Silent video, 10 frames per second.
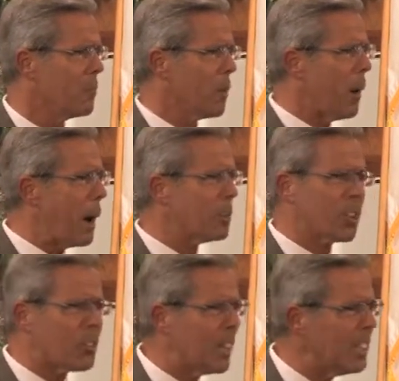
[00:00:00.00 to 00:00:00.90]
The Bible
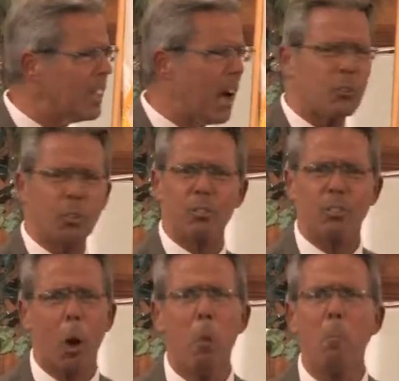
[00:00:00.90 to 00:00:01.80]
says He loves you
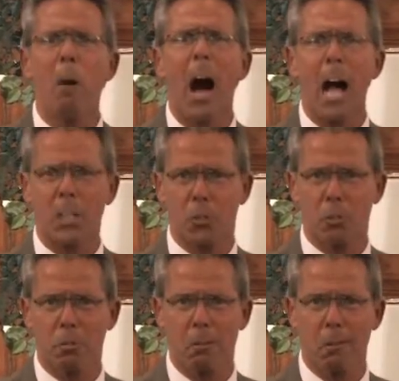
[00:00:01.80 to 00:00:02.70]
so
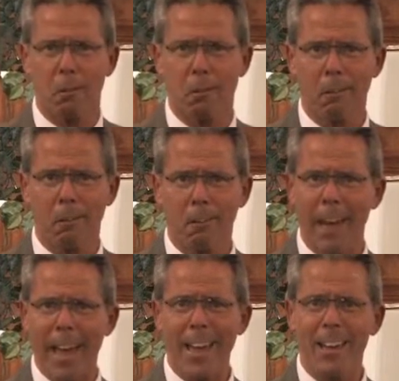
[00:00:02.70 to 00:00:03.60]
much.
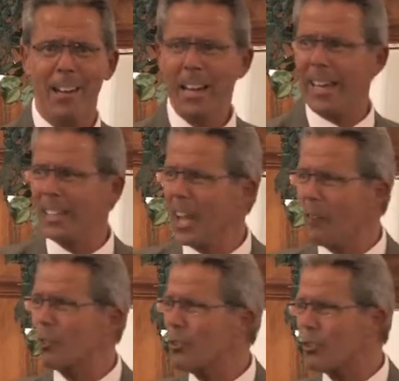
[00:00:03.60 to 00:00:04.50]
Hey, He
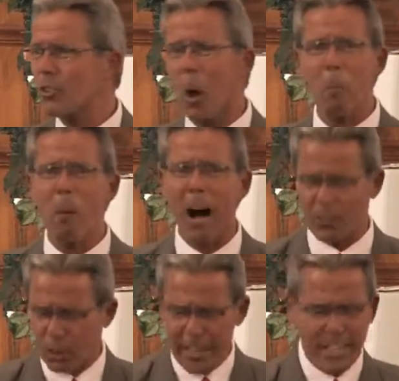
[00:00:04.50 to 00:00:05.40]
loves you so
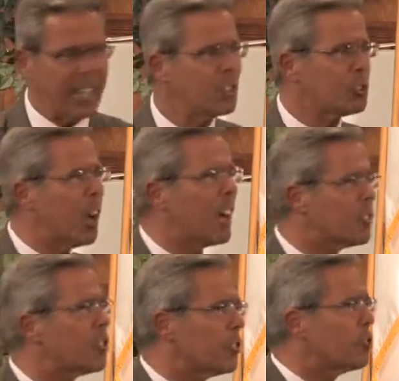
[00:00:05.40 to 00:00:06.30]
much, He
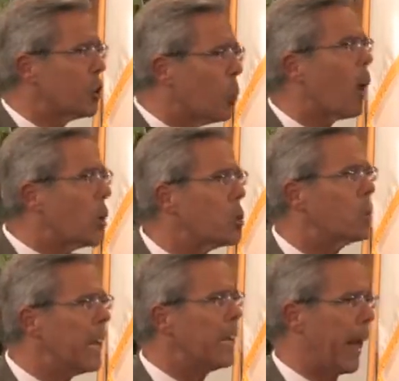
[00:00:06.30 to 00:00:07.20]
touches you where you
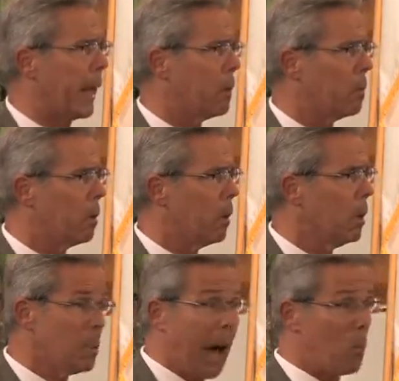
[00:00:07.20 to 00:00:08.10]
need it.
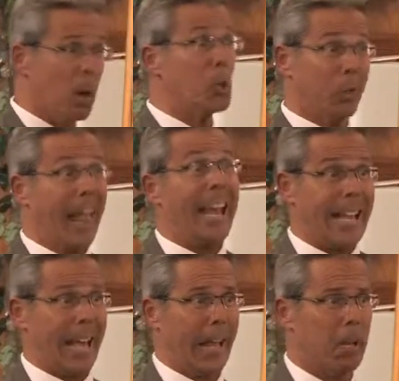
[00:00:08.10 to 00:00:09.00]
Not where you
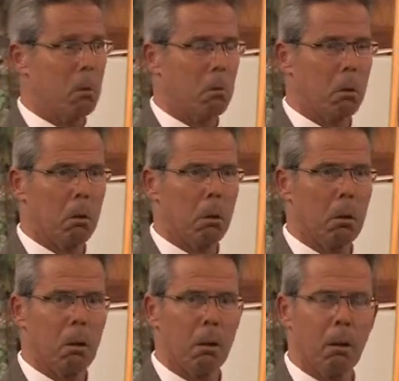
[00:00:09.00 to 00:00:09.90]
like it,
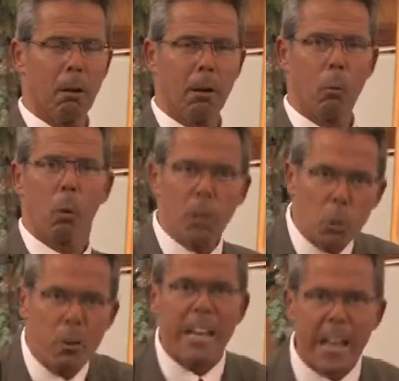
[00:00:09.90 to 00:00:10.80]
where
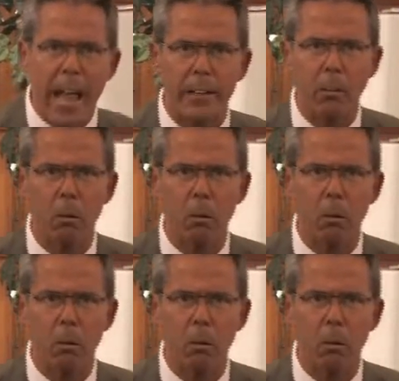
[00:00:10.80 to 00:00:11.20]
you need it.